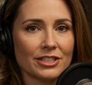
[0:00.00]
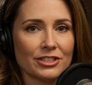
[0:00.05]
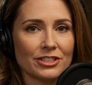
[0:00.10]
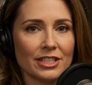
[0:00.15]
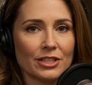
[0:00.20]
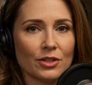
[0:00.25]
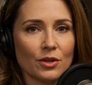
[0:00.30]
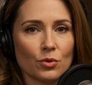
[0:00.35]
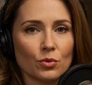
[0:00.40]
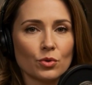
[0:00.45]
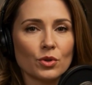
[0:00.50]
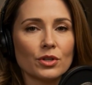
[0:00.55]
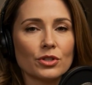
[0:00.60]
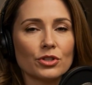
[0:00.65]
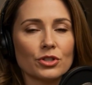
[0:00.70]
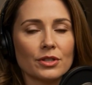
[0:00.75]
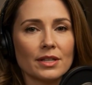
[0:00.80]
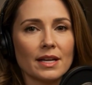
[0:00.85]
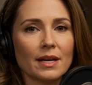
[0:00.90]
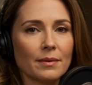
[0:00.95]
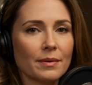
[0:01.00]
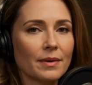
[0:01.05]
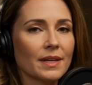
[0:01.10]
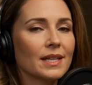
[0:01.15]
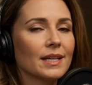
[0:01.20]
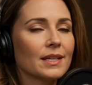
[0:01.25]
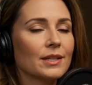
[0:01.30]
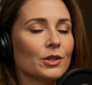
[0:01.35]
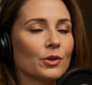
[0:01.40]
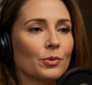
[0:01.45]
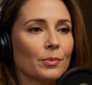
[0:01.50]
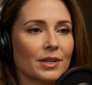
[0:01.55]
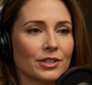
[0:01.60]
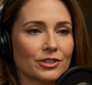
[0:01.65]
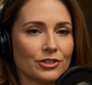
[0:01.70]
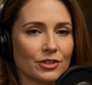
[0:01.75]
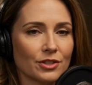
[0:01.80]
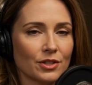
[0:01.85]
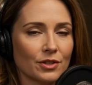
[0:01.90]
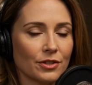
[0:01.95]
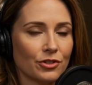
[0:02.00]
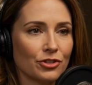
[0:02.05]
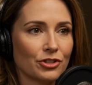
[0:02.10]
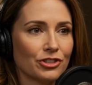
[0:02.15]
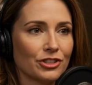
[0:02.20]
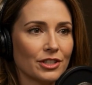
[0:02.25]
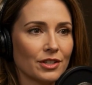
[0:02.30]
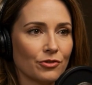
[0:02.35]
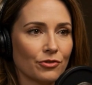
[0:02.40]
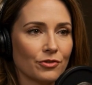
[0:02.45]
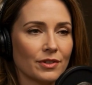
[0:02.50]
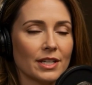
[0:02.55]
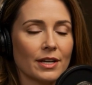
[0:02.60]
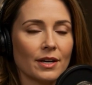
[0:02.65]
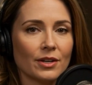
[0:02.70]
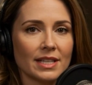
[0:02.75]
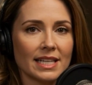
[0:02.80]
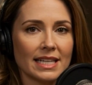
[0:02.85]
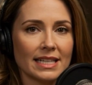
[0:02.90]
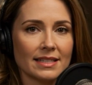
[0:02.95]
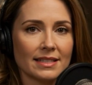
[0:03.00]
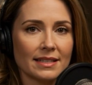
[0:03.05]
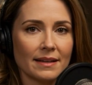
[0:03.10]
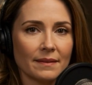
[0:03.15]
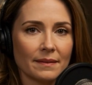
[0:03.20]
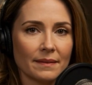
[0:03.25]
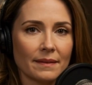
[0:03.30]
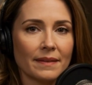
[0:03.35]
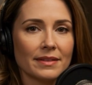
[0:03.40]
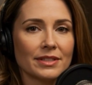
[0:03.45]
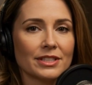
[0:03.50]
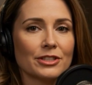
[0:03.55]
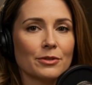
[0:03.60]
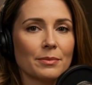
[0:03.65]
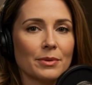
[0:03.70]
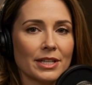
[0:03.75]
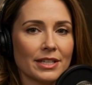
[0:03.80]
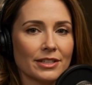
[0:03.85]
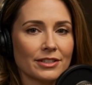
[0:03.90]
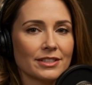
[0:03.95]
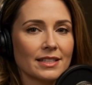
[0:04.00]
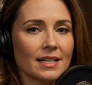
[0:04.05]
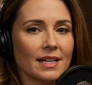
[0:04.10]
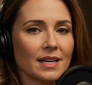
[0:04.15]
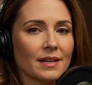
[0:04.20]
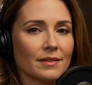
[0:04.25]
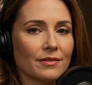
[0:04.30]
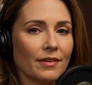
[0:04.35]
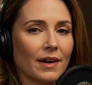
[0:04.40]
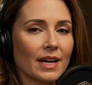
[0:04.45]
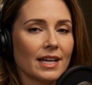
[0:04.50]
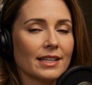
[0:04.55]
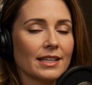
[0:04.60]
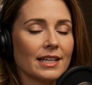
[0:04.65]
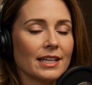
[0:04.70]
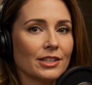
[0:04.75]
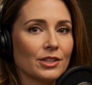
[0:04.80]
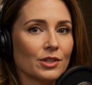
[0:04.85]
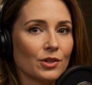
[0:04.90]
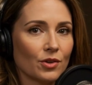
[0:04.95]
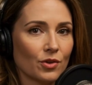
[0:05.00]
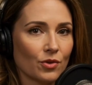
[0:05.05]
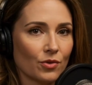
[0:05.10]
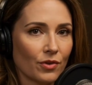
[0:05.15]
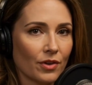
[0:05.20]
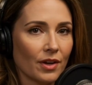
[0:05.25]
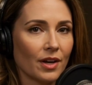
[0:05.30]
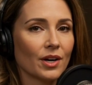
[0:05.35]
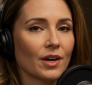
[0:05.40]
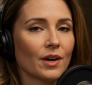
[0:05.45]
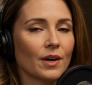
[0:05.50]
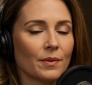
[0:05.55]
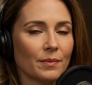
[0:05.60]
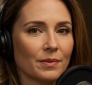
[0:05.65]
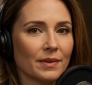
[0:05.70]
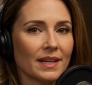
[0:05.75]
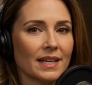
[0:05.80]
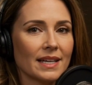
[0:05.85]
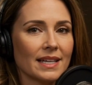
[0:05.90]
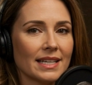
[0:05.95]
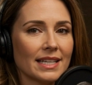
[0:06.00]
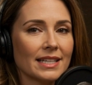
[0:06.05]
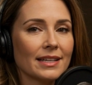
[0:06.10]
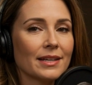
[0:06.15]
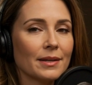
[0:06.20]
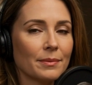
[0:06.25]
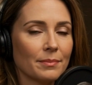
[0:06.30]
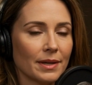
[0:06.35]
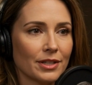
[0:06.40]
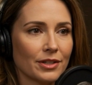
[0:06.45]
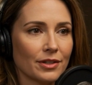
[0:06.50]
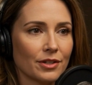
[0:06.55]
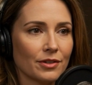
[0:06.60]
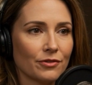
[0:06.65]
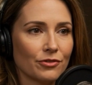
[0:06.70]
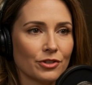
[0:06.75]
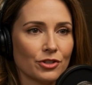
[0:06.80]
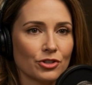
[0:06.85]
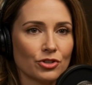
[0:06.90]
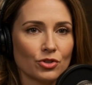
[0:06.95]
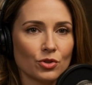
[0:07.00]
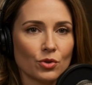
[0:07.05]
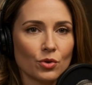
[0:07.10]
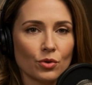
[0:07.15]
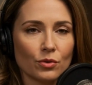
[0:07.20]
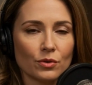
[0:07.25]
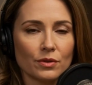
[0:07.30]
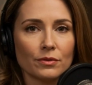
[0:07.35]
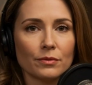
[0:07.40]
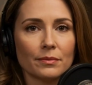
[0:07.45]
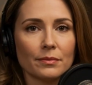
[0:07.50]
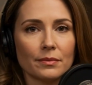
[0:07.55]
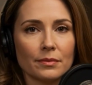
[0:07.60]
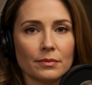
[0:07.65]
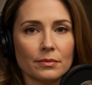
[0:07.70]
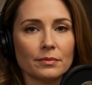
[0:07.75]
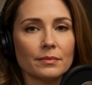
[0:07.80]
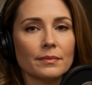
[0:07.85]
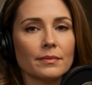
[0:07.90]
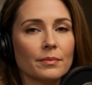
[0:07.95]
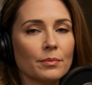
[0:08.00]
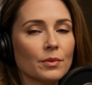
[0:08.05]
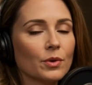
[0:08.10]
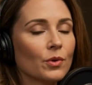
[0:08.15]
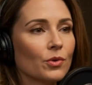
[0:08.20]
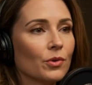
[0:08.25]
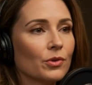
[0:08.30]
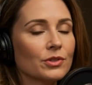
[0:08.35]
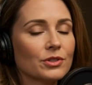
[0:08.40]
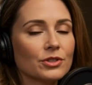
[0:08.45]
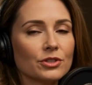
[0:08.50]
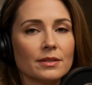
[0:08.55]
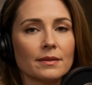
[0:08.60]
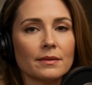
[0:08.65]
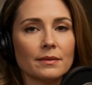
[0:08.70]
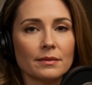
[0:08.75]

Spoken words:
single word to them, you must learn to self-regulate. This means finding your own calm in the middle of the storm. Pause.